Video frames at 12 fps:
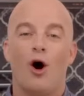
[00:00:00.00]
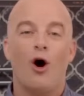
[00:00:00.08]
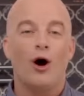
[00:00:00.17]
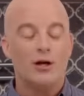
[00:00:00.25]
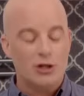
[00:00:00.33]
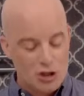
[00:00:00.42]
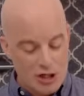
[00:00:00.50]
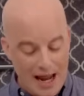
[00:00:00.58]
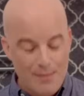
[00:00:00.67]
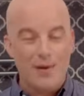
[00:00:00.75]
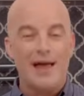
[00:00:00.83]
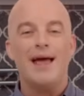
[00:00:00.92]
on
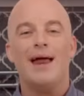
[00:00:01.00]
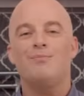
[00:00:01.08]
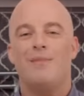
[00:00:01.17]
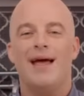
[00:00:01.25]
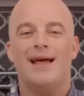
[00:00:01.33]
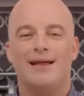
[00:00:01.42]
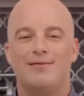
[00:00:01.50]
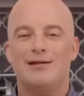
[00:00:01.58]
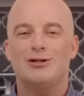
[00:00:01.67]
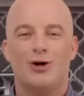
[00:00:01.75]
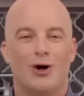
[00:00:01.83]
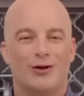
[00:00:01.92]
shaping and making
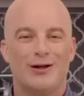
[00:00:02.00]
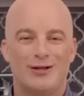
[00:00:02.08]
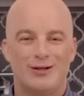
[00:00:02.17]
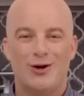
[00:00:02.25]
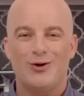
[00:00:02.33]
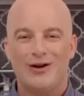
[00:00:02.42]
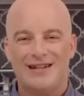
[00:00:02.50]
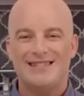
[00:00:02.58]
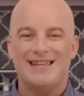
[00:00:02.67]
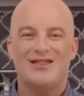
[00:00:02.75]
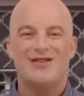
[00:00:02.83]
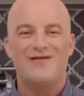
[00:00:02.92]
these tartlets so you can
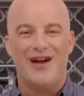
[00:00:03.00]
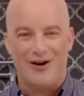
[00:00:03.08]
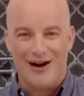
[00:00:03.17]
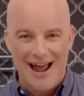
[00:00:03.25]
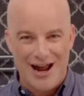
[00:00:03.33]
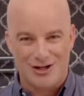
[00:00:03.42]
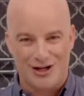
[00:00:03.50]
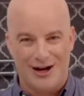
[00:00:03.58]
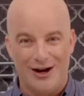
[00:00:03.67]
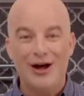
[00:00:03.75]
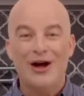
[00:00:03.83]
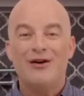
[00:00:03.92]
see the variation